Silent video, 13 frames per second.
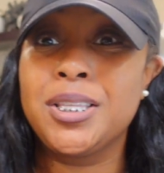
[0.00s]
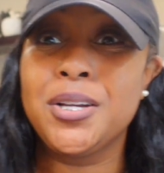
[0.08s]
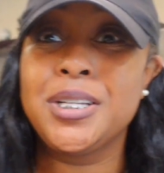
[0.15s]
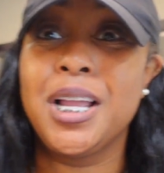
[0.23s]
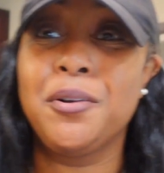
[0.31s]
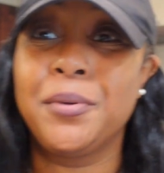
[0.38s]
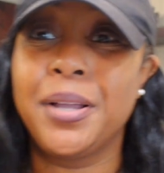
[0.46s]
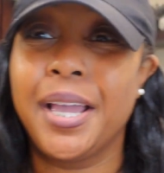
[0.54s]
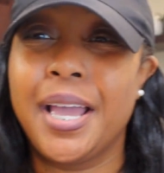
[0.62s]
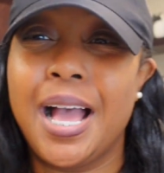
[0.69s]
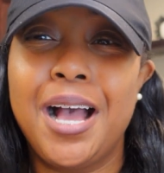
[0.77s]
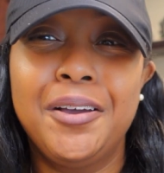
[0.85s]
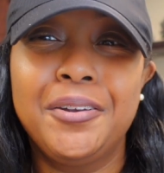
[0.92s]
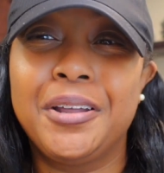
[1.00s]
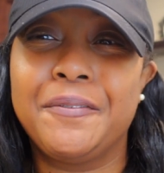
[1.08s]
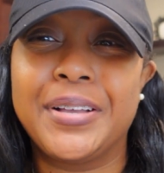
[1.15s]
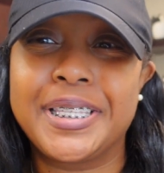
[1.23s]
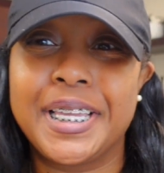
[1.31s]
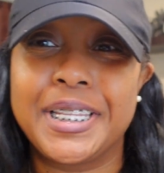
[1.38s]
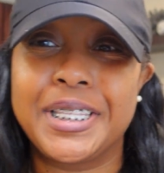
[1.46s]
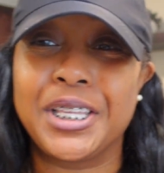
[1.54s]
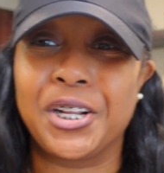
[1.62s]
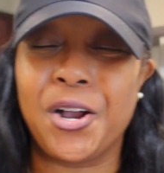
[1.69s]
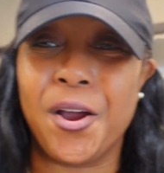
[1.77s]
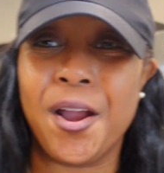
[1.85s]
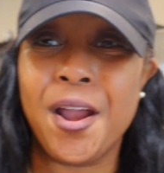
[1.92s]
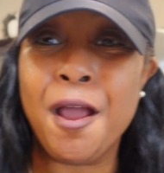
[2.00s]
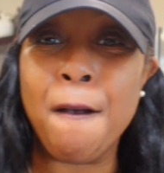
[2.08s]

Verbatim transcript: told y'all we had, I don't know if I said this in the car,